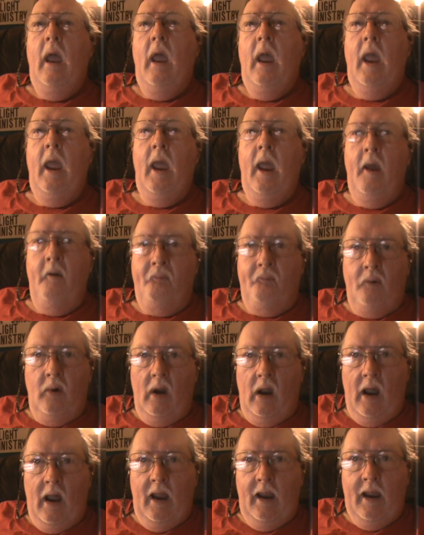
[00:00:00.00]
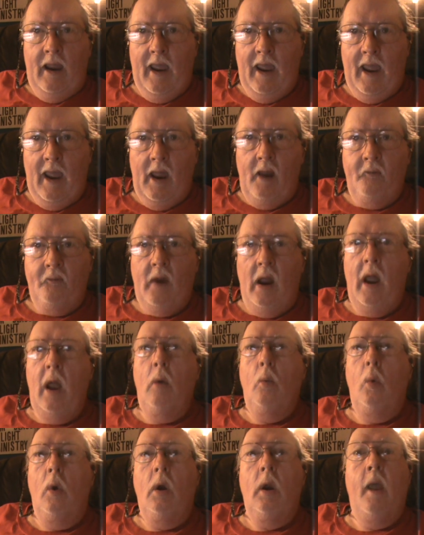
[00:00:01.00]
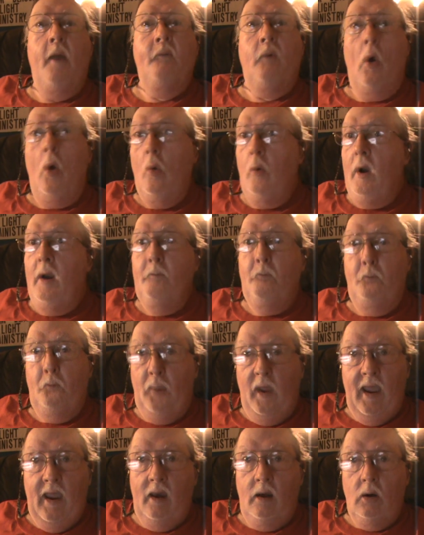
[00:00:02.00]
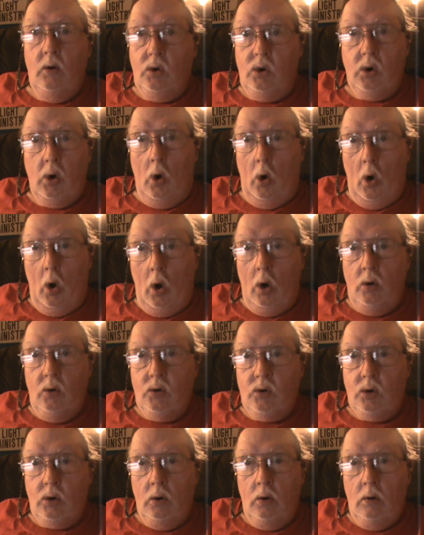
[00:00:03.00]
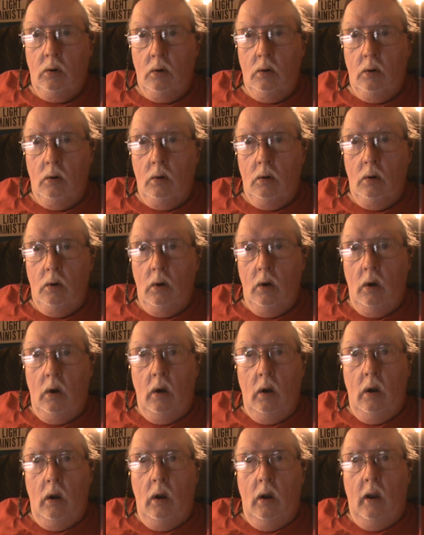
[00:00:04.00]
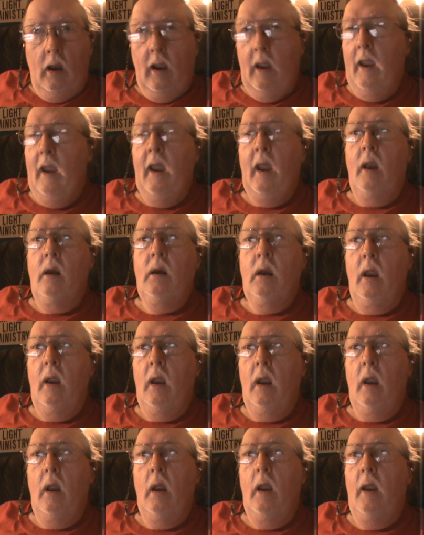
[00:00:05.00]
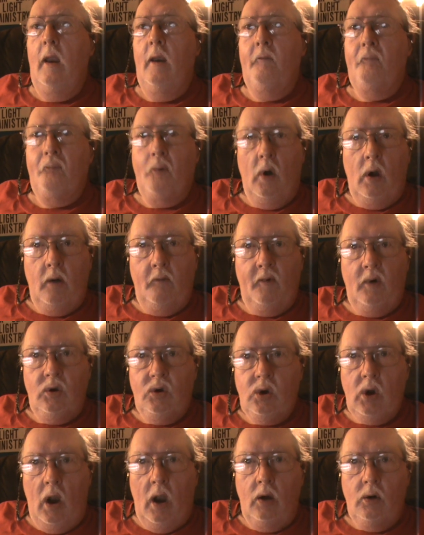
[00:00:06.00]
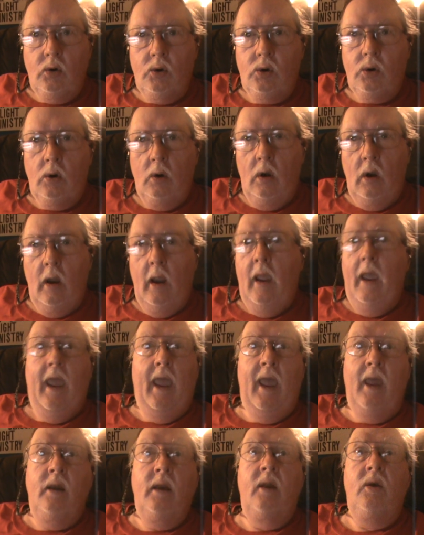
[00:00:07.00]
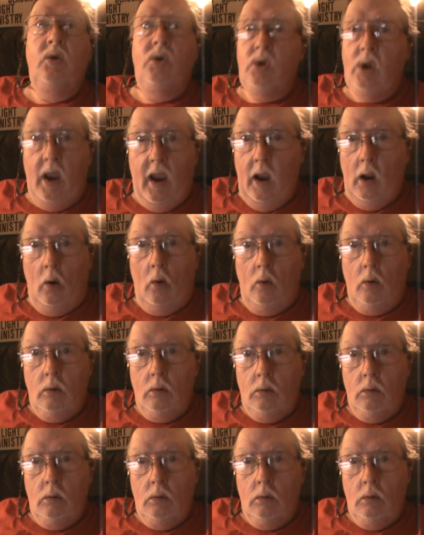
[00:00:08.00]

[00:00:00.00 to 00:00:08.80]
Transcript: If I have, I would have already been charged and in front of a judge and in jail.